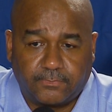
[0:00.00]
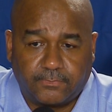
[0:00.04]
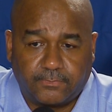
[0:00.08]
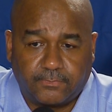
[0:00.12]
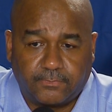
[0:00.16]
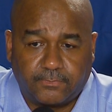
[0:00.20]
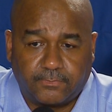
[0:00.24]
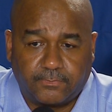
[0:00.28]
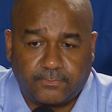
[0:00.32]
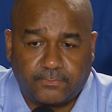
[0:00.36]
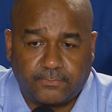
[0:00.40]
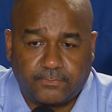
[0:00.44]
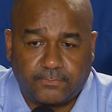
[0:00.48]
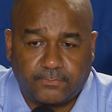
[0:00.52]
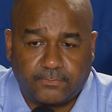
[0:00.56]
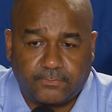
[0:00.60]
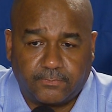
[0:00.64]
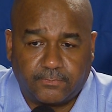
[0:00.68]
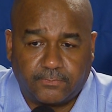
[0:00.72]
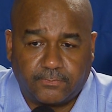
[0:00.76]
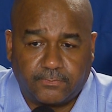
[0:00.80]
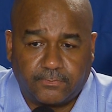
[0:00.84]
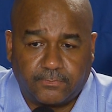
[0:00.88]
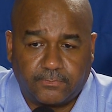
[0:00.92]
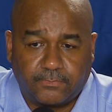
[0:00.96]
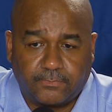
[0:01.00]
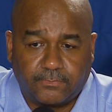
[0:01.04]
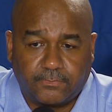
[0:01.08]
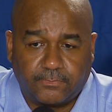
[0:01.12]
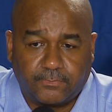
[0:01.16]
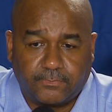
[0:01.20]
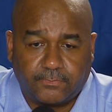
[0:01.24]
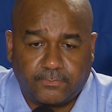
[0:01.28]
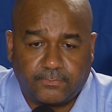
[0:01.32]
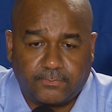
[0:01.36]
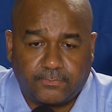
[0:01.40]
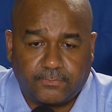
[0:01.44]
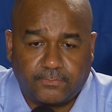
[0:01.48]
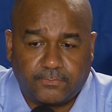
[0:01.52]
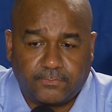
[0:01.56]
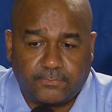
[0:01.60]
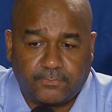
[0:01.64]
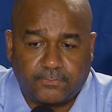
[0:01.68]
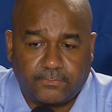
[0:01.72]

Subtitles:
Nobody speaks.